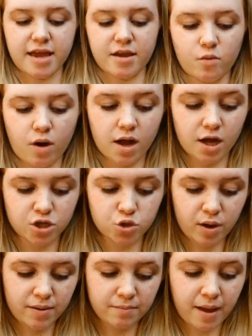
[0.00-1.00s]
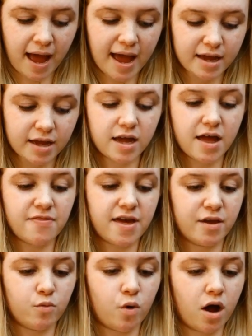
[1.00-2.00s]
They were a twin pack and
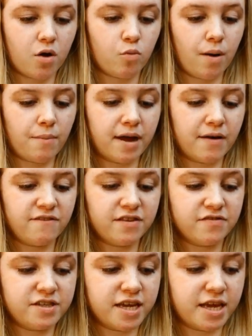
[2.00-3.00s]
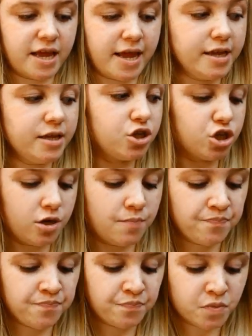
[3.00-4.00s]
they were £1.50 each.
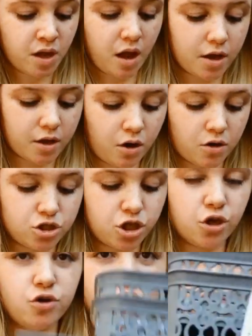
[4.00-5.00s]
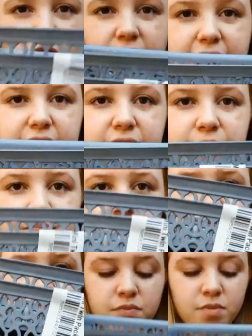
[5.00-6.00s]
I got 2 grey,
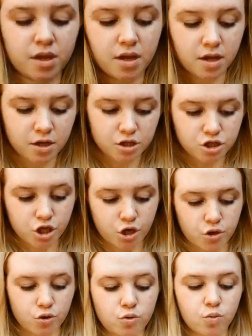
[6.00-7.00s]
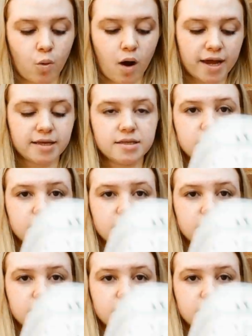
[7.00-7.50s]
2 white